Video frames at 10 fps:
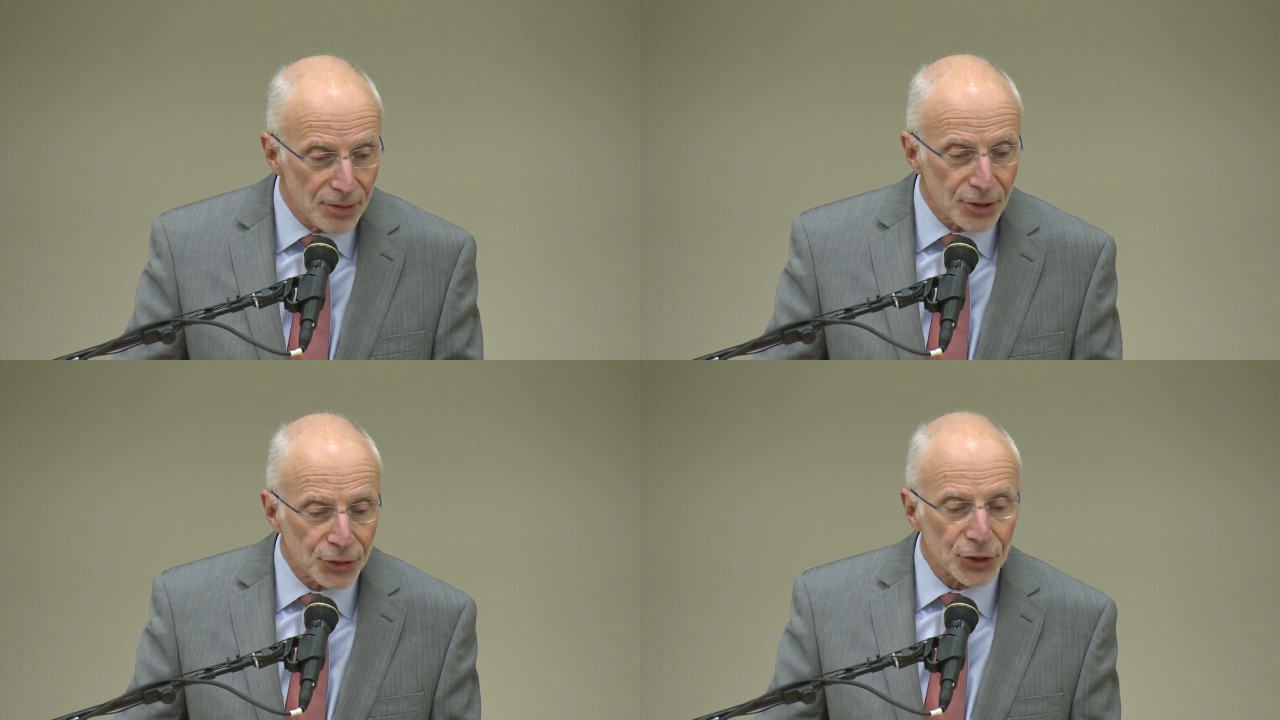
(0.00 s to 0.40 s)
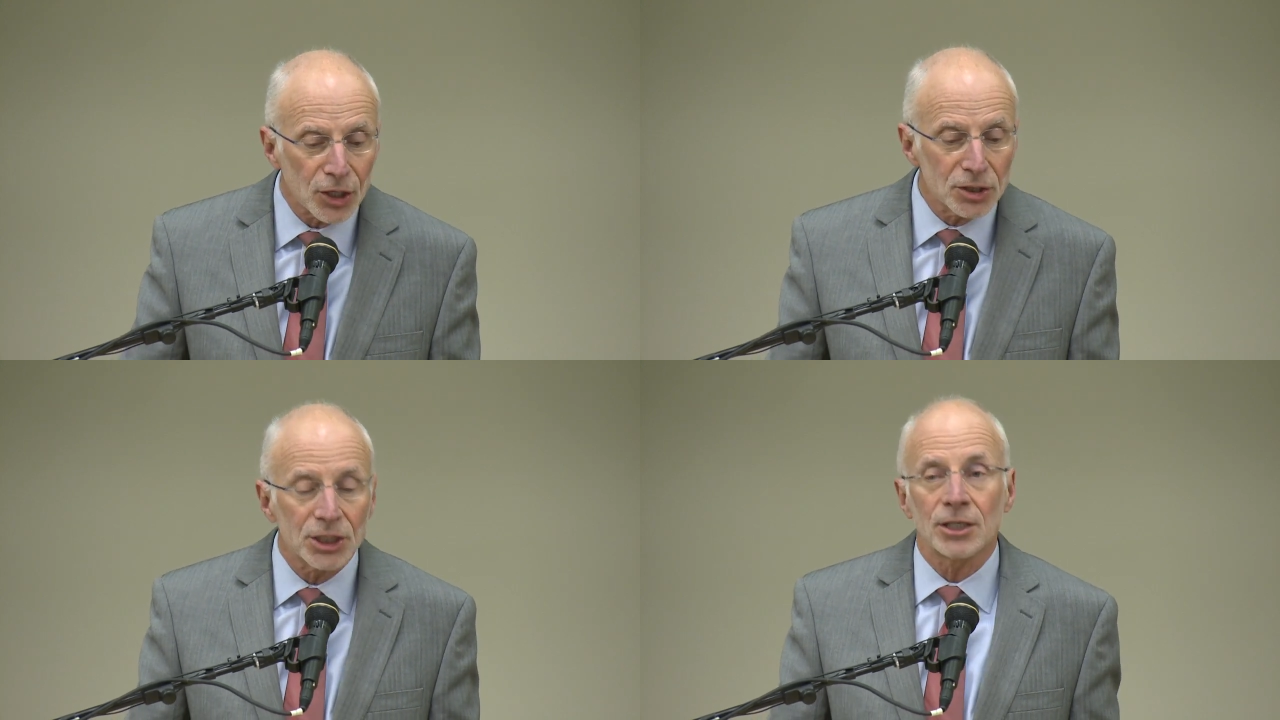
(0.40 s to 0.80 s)
The
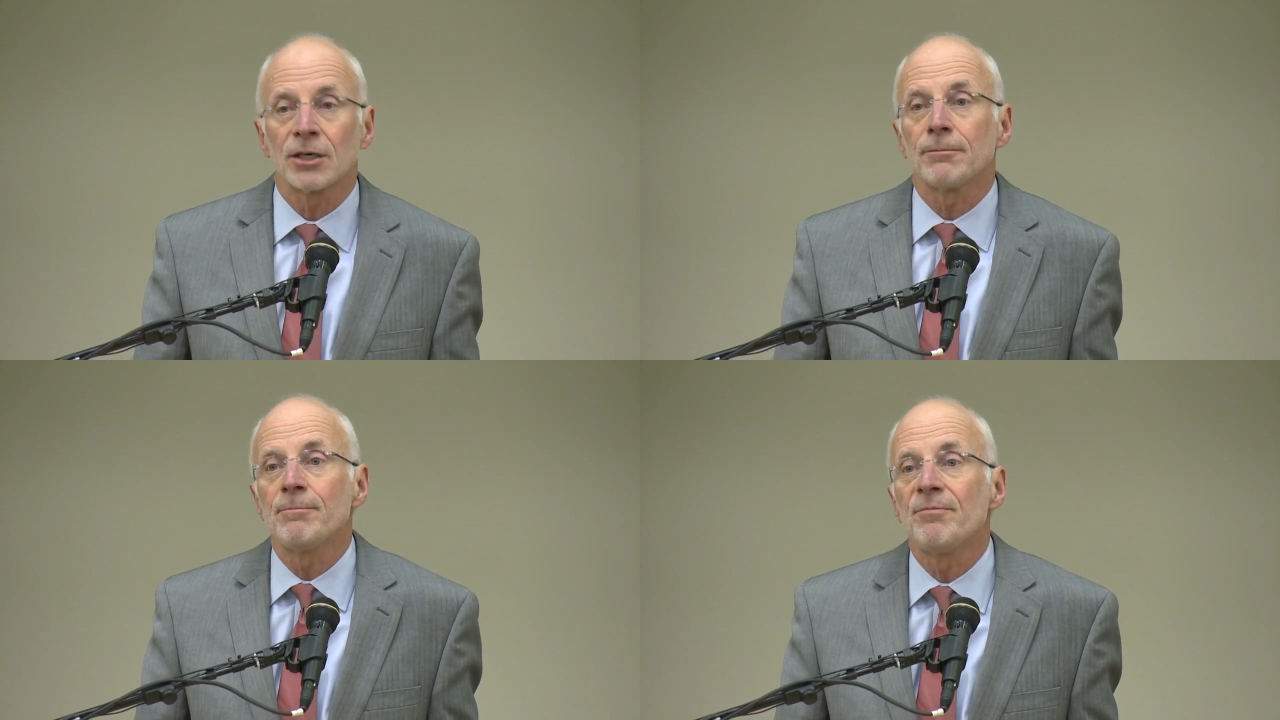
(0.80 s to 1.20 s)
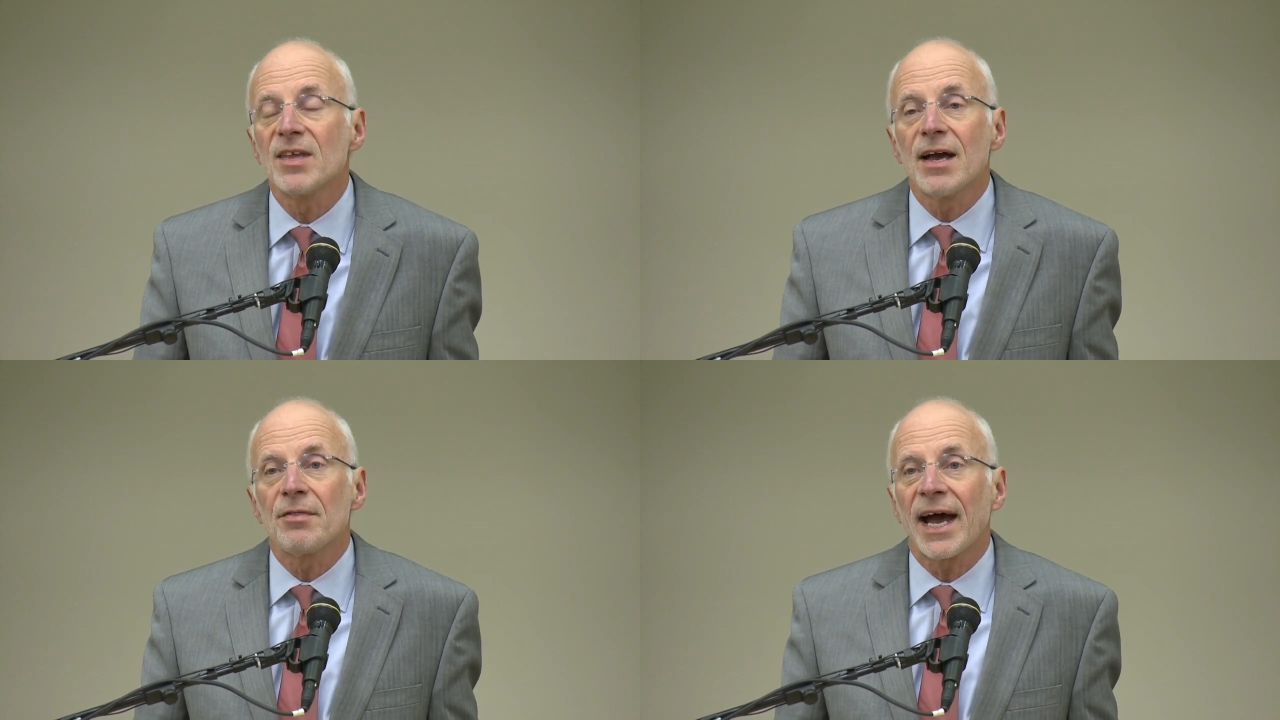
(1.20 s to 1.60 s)
third term
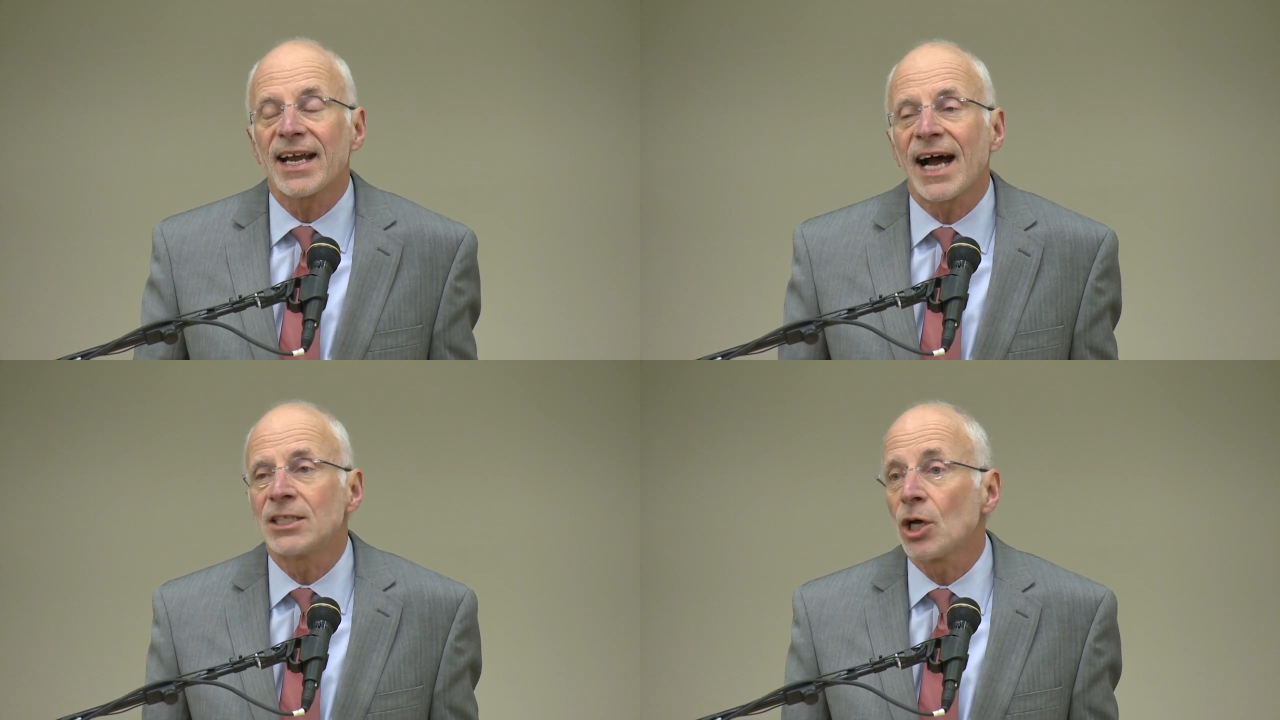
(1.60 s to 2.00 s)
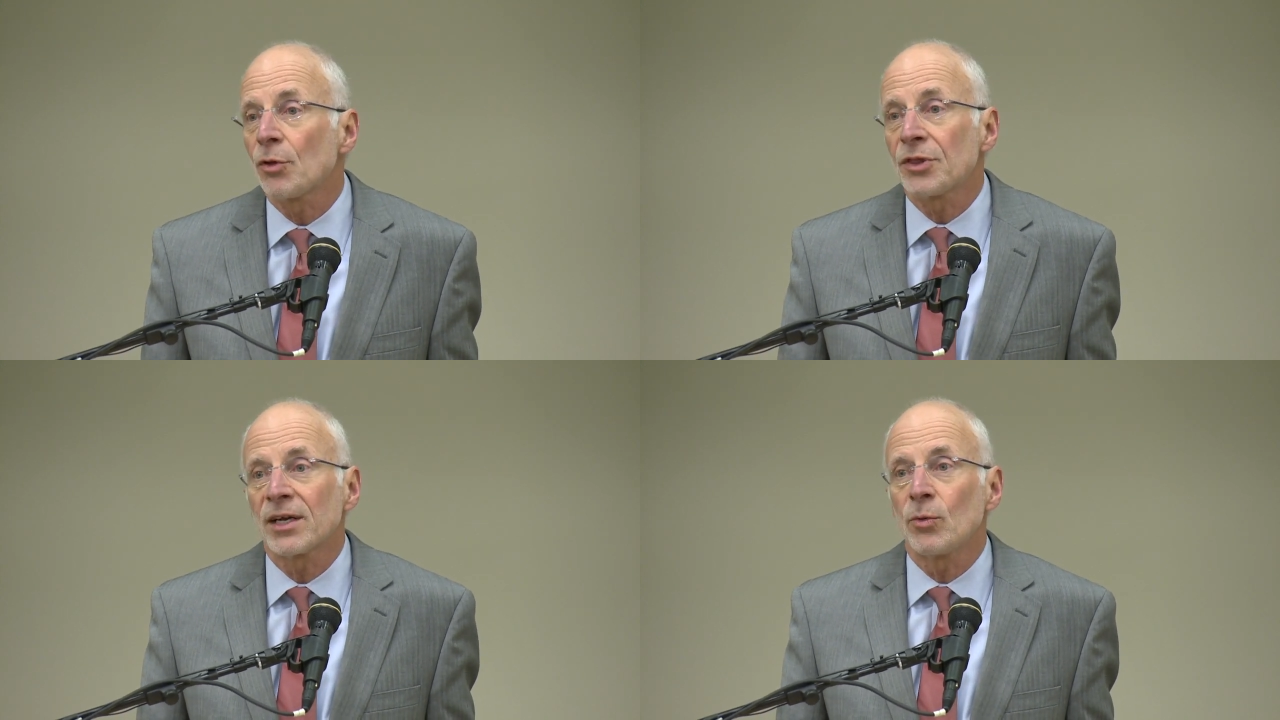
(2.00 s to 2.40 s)
that I
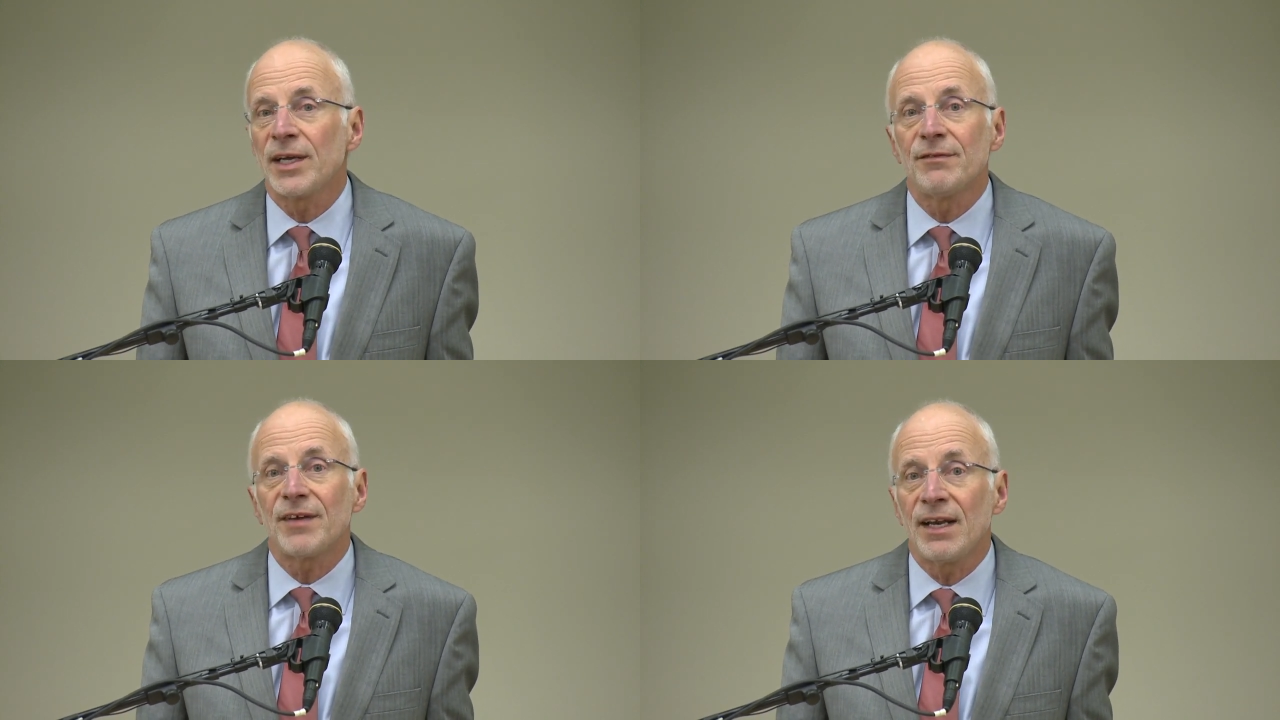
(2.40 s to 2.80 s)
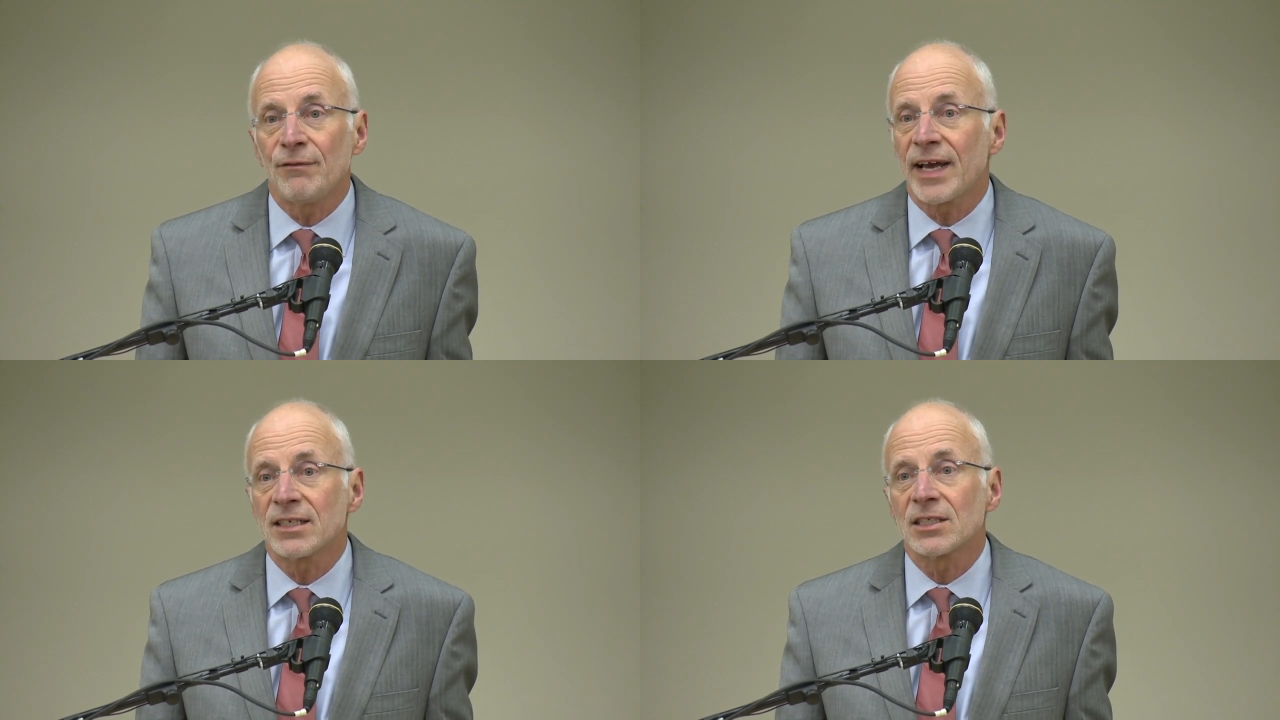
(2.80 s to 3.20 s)
don't think we've
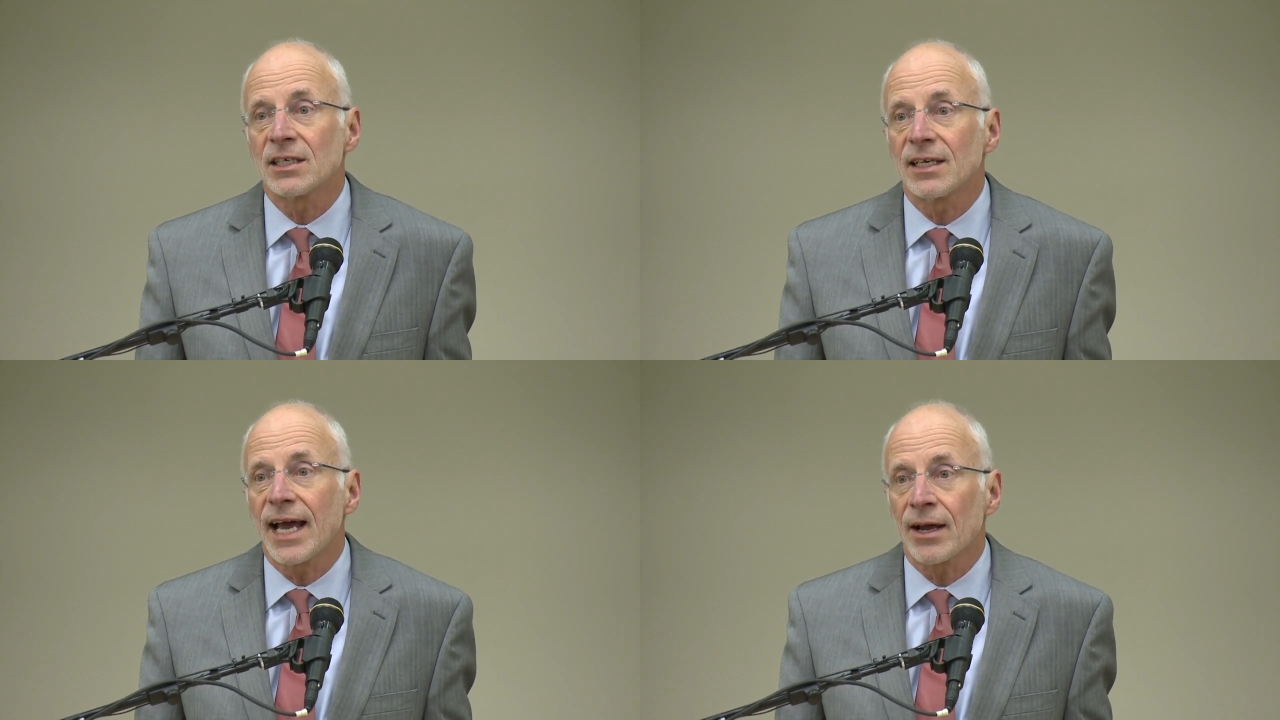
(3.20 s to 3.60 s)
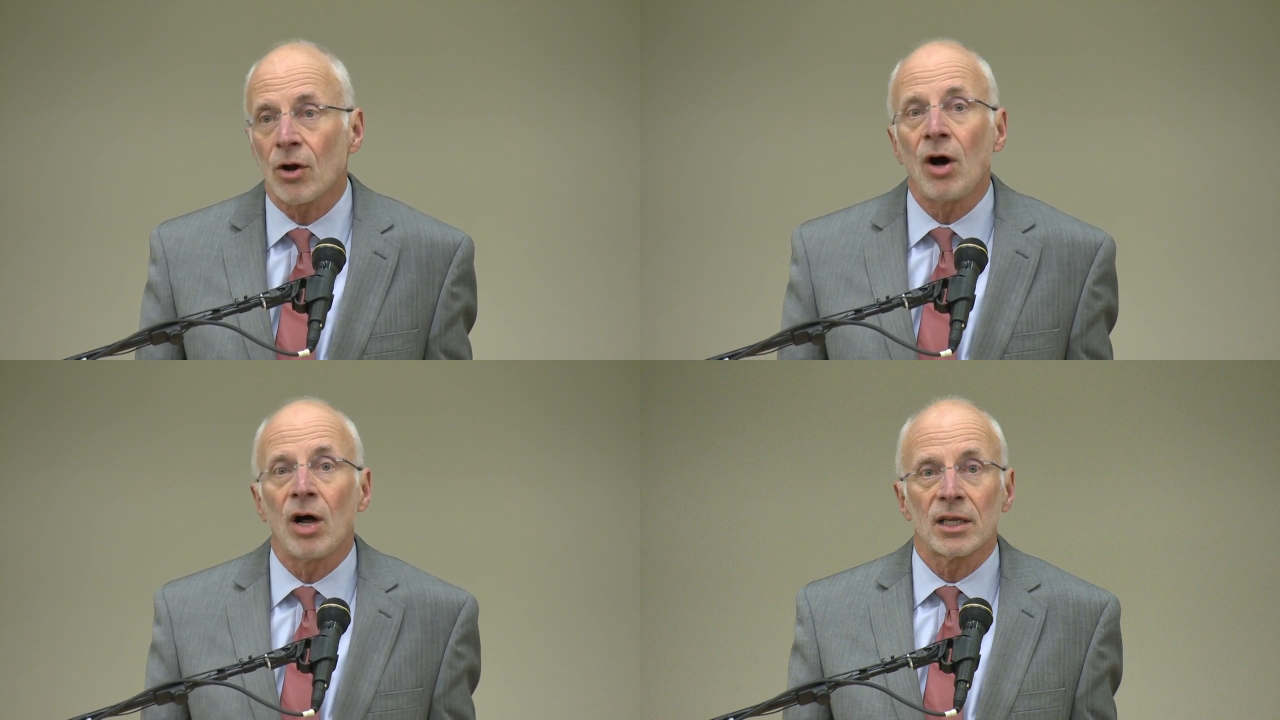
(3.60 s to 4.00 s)
invented at
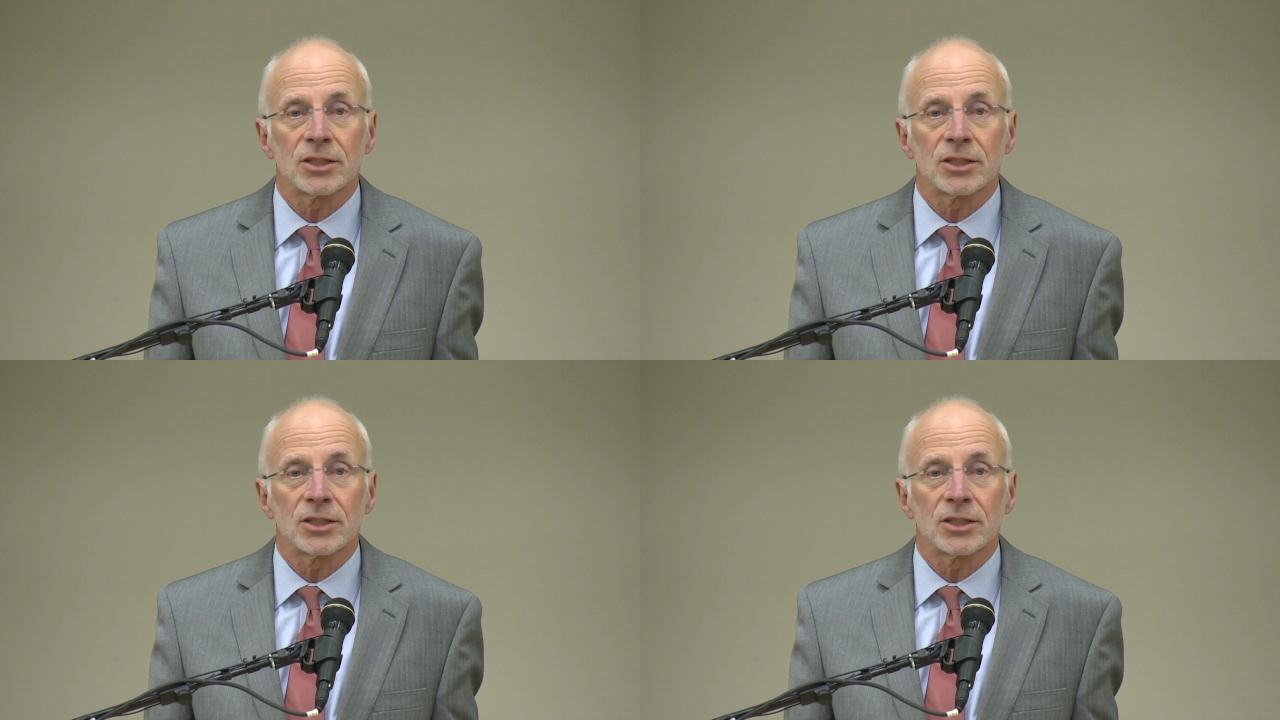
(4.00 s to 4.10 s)
all.